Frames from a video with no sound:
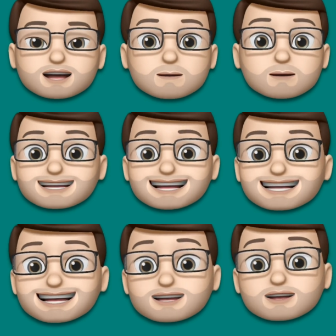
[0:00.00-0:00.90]
My
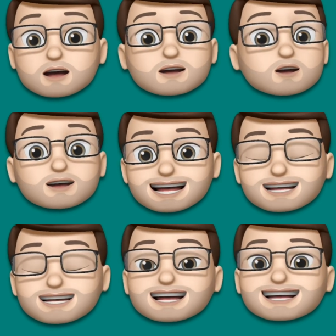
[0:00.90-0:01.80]
rectangle no longer
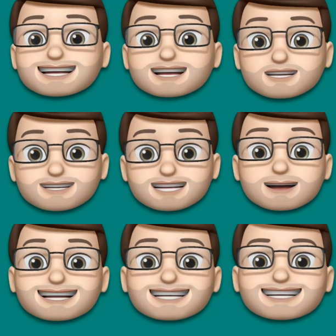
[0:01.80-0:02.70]
has clean and crisp
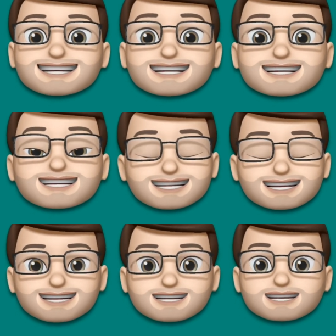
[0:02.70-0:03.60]
edges,
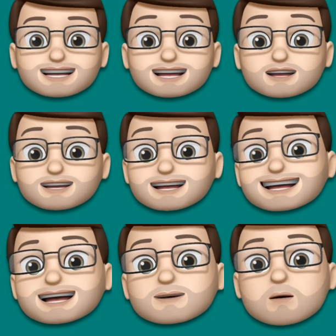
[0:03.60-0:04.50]
instead it looks a
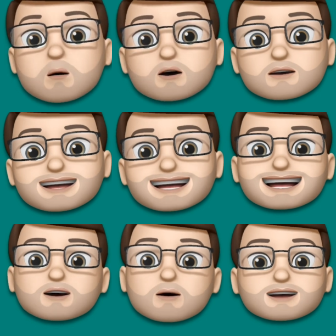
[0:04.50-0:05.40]
little bit worn,
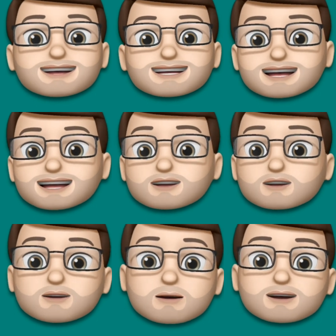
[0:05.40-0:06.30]
almost like a
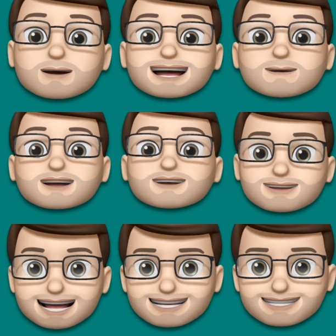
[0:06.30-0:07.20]
torn paper
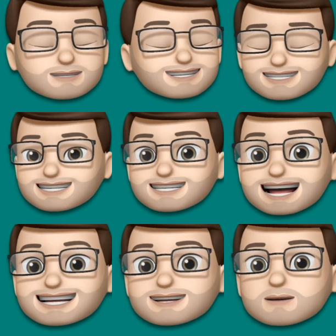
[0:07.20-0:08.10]
effect, which is
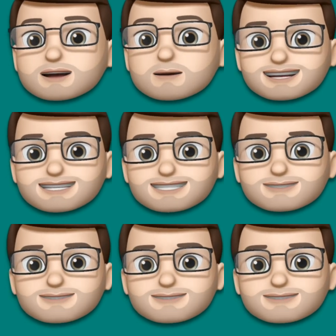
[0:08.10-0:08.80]
exactly what I want.